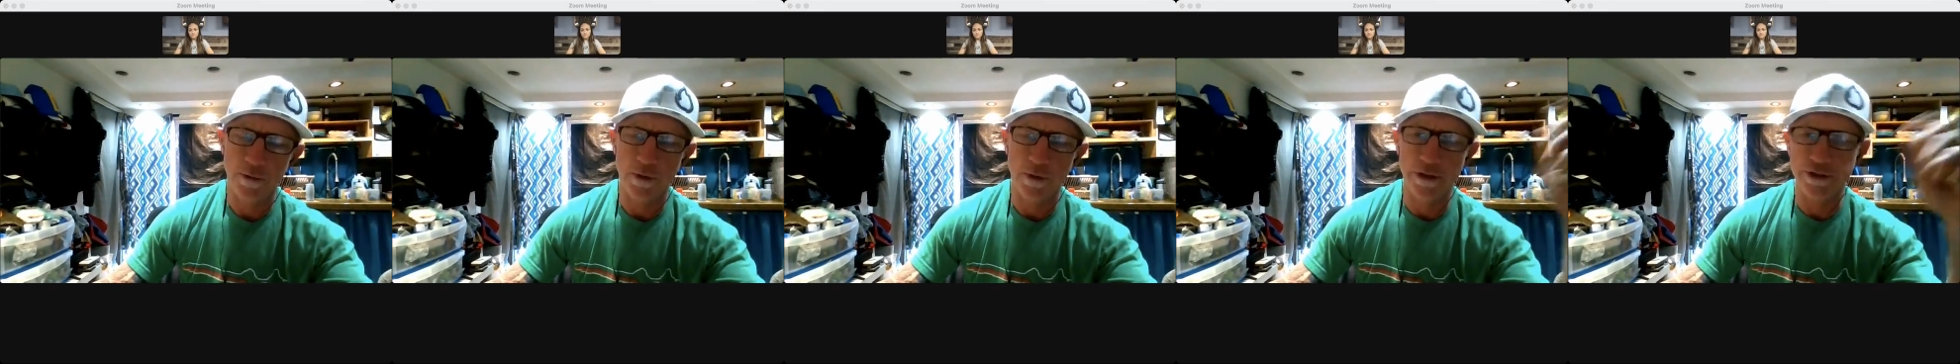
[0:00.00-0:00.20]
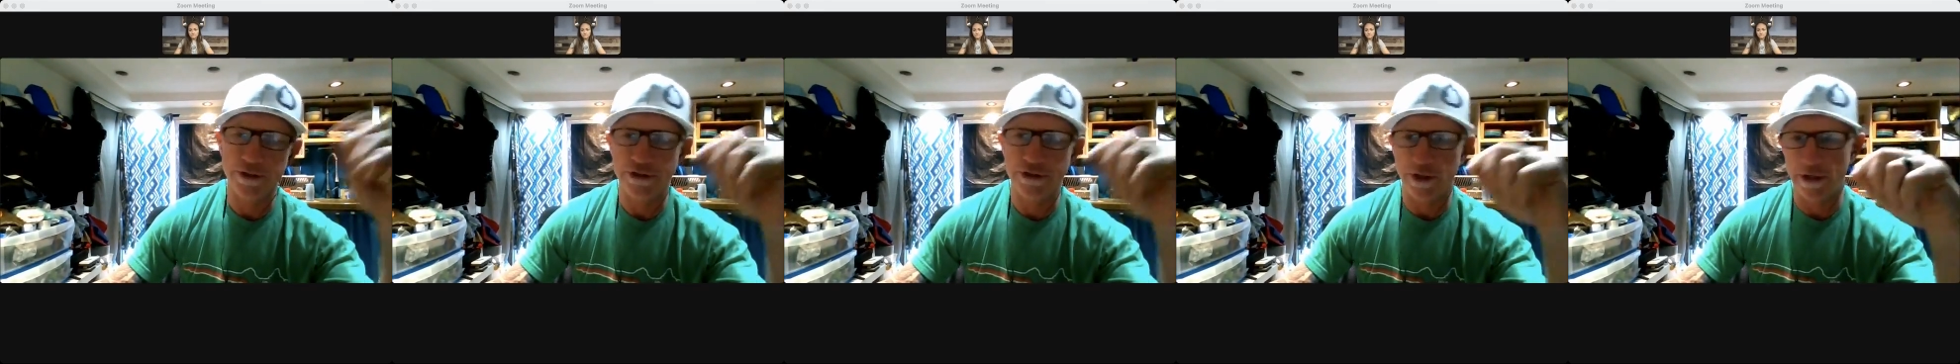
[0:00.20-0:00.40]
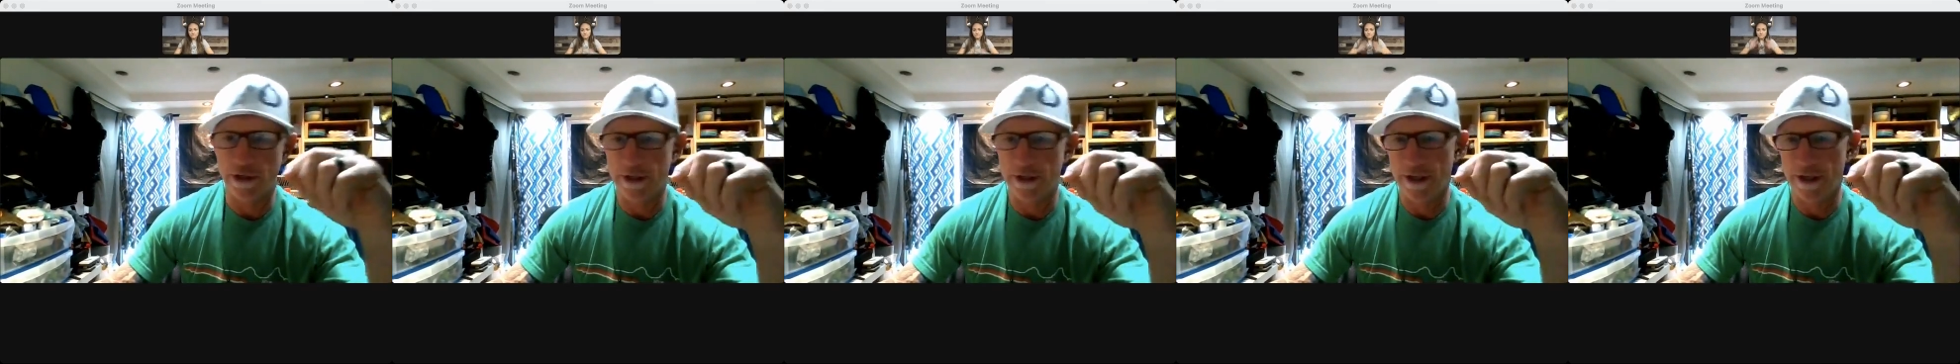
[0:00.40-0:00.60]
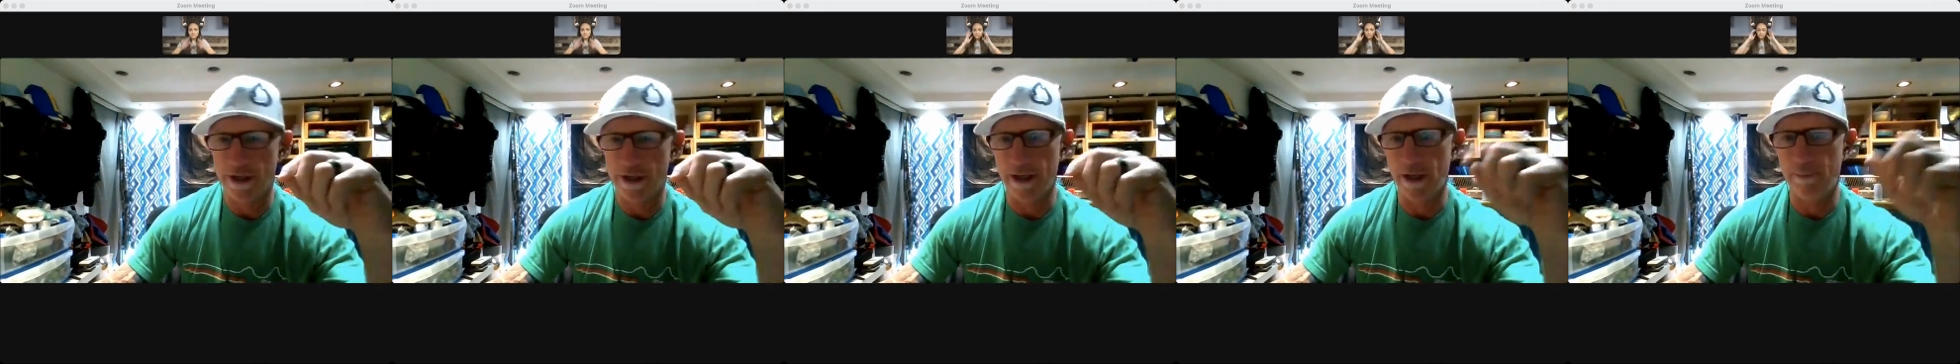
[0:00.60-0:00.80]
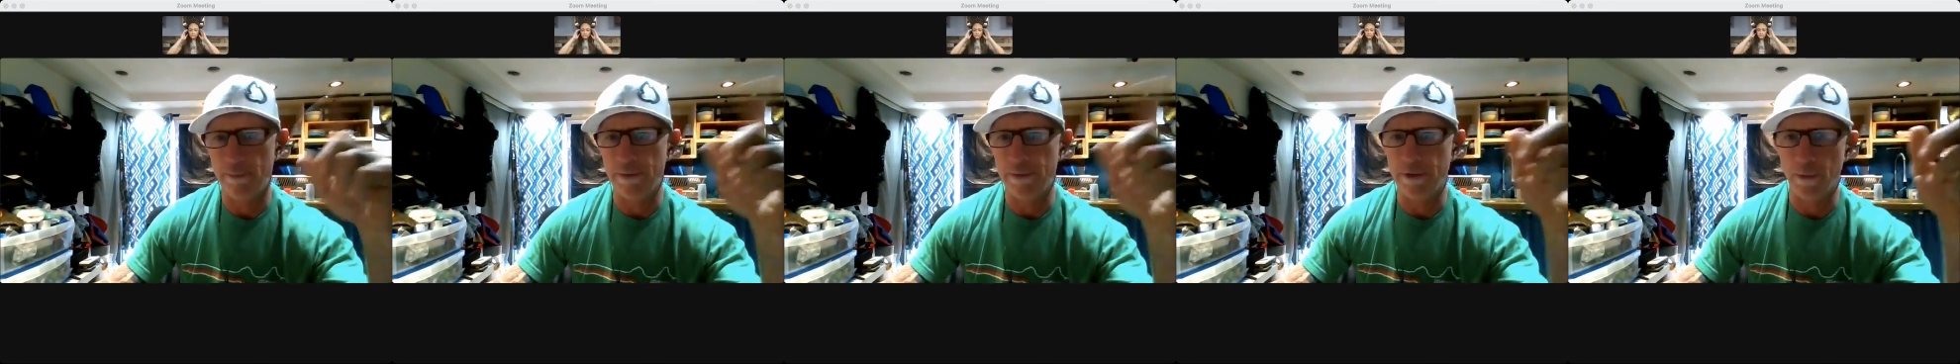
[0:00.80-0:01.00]
where you started
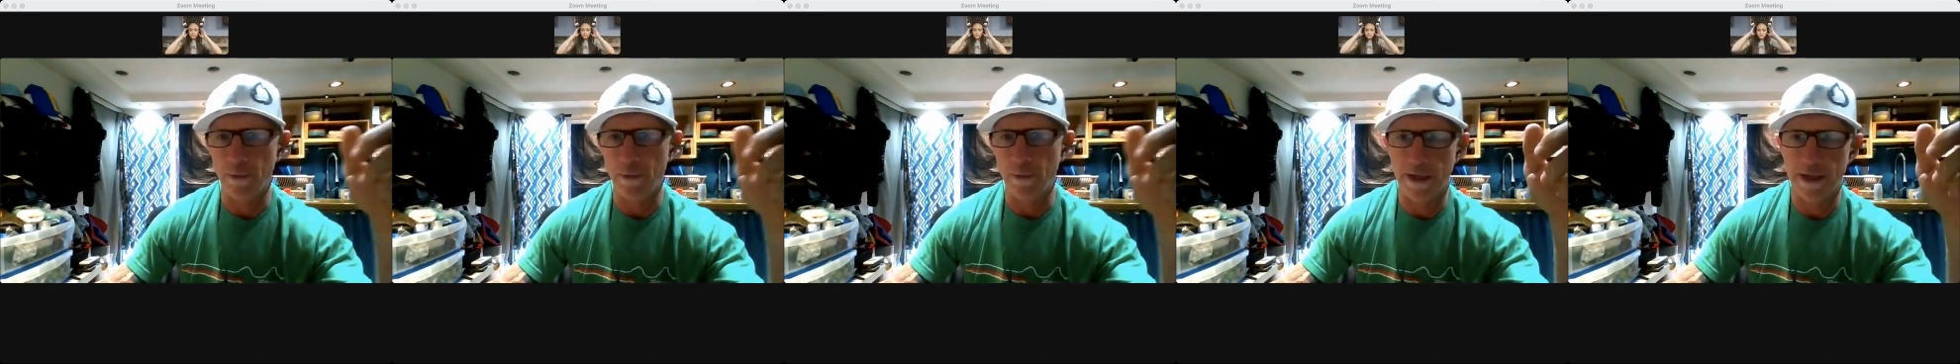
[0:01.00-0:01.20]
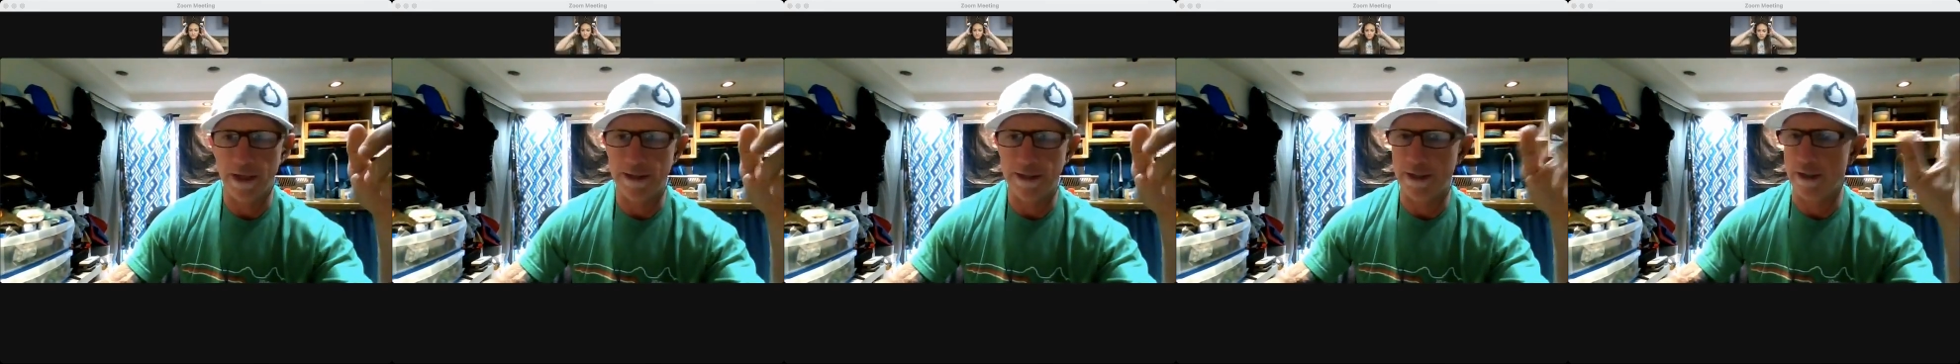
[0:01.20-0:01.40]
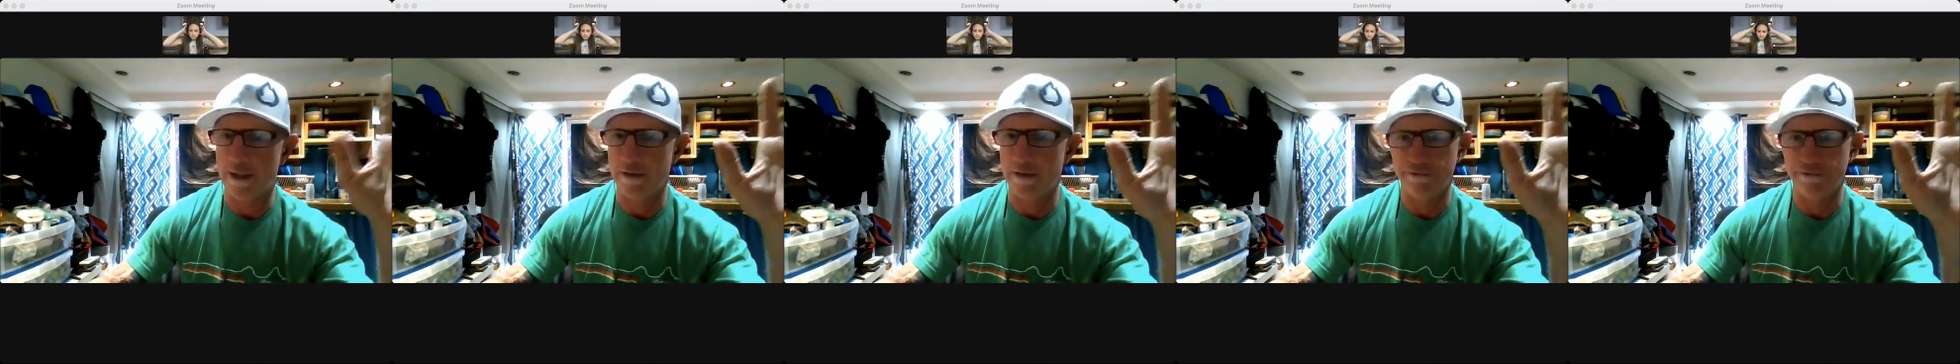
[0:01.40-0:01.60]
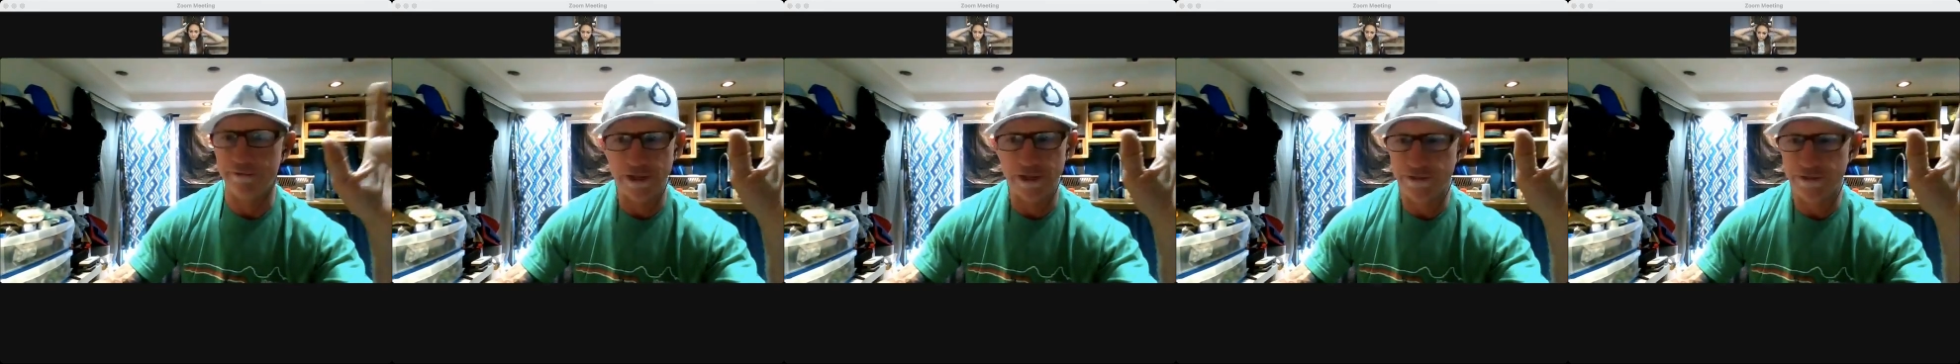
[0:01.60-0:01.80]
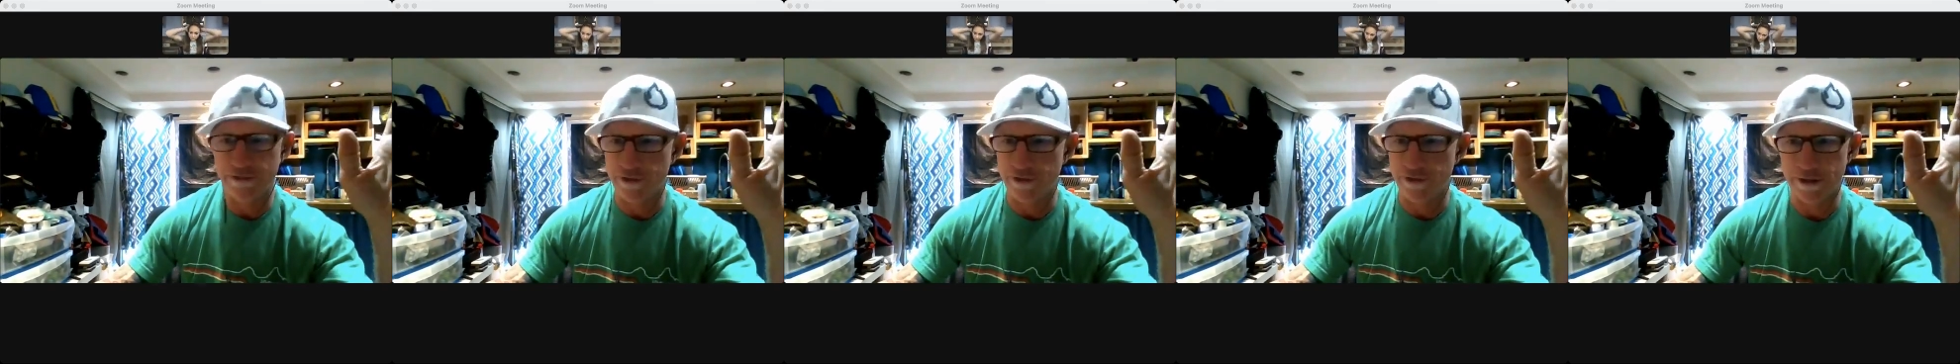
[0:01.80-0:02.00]
head up, you went head down, or
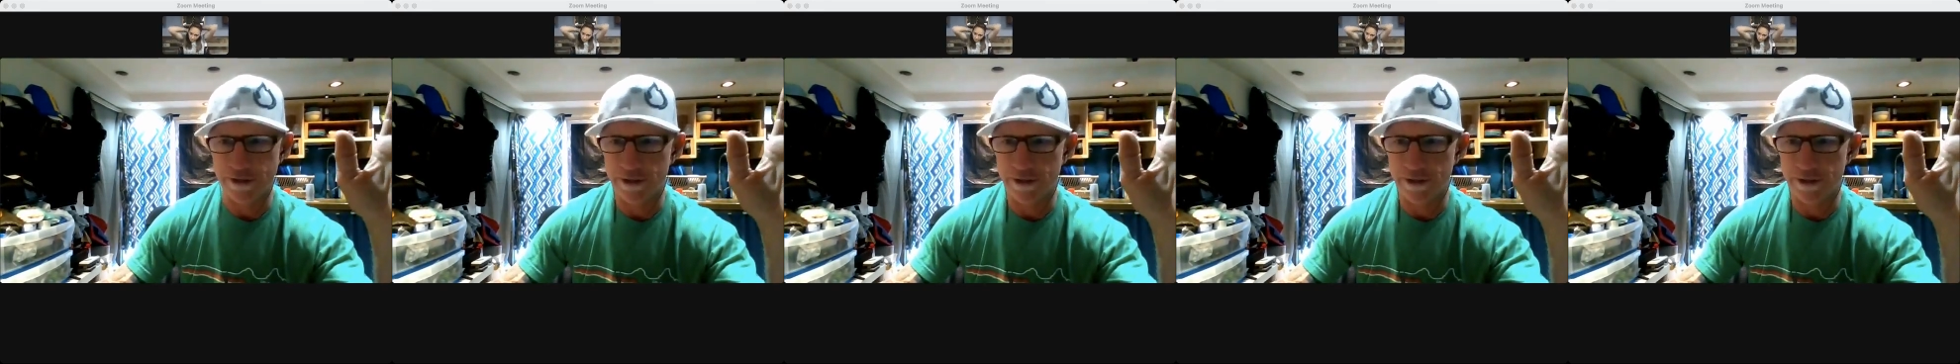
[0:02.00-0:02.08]
vice